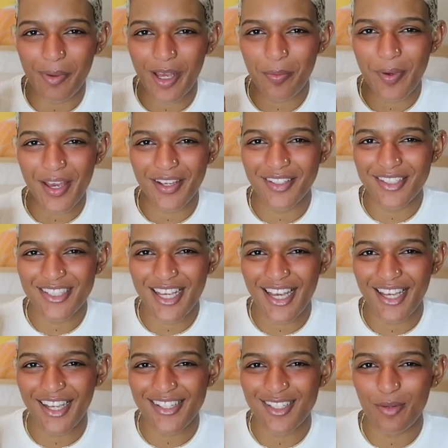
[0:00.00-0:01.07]
backpack in the
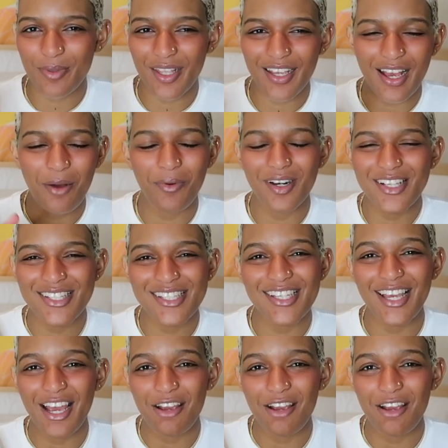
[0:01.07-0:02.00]
tags, and I'll be like, I want to see